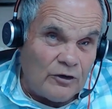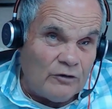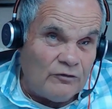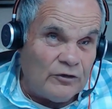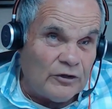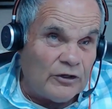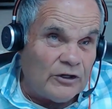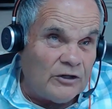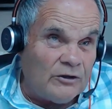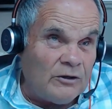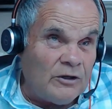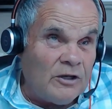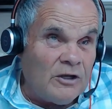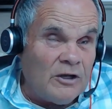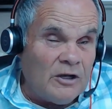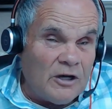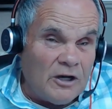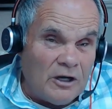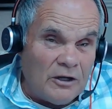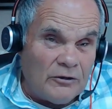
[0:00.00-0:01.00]
If you're going
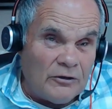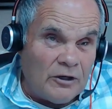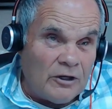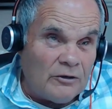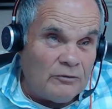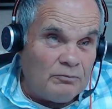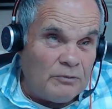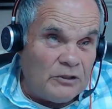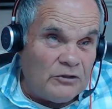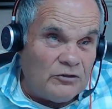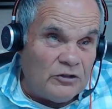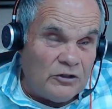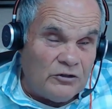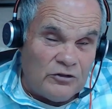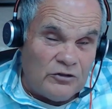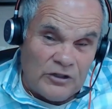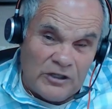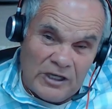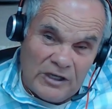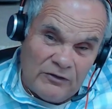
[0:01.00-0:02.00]
to be
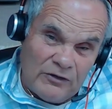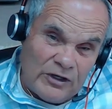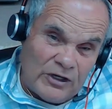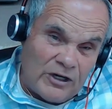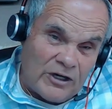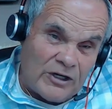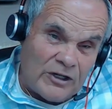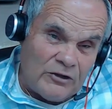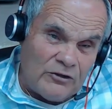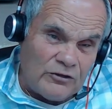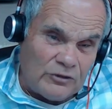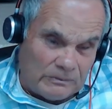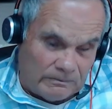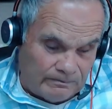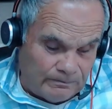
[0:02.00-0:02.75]
teaching avionics,